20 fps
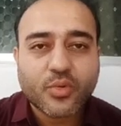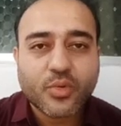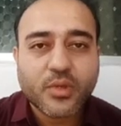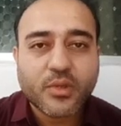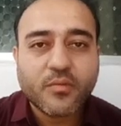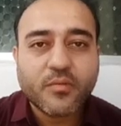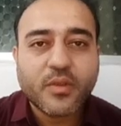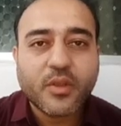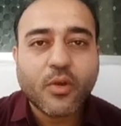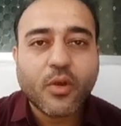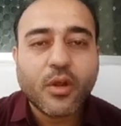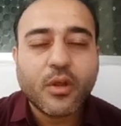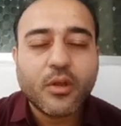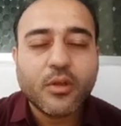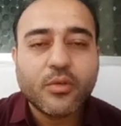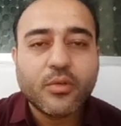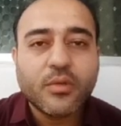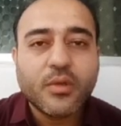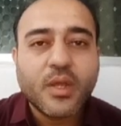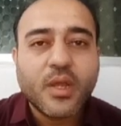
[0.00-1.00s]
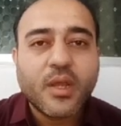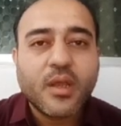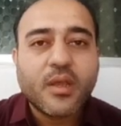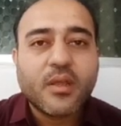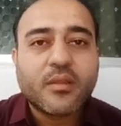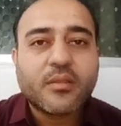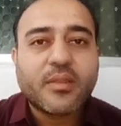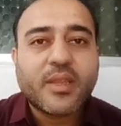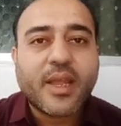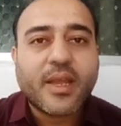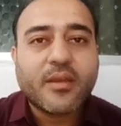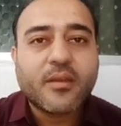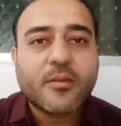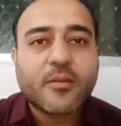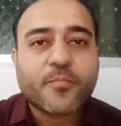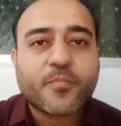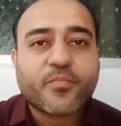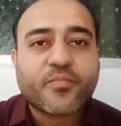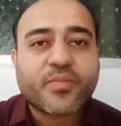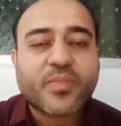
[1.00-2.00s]
We all know that
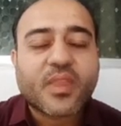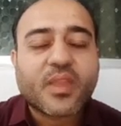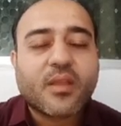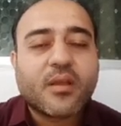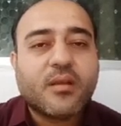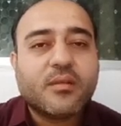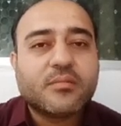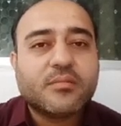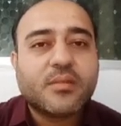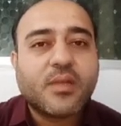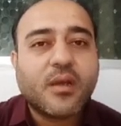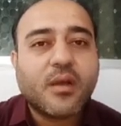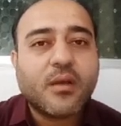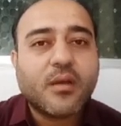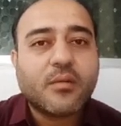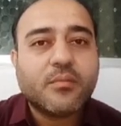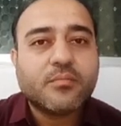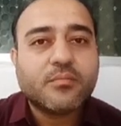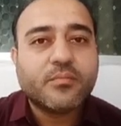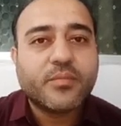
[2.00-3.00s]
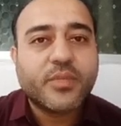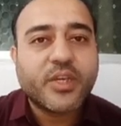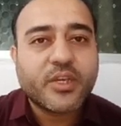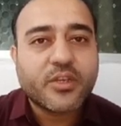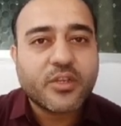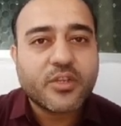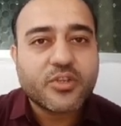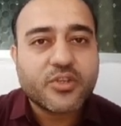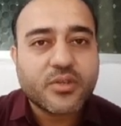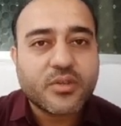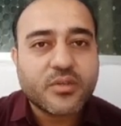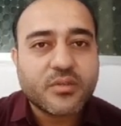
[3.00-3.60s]
the Britishers,